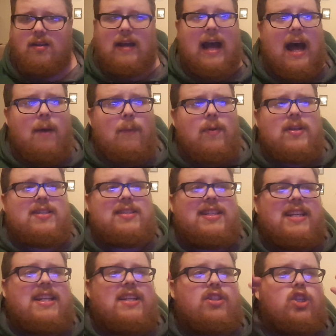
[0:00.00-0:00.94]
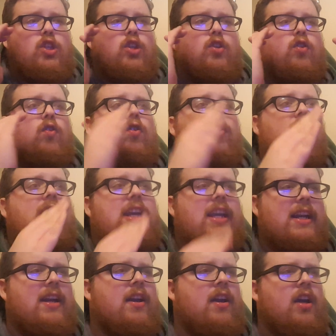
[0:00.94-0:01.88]
I want to see the
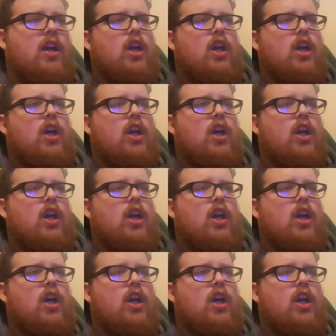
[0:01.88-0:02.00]
screen,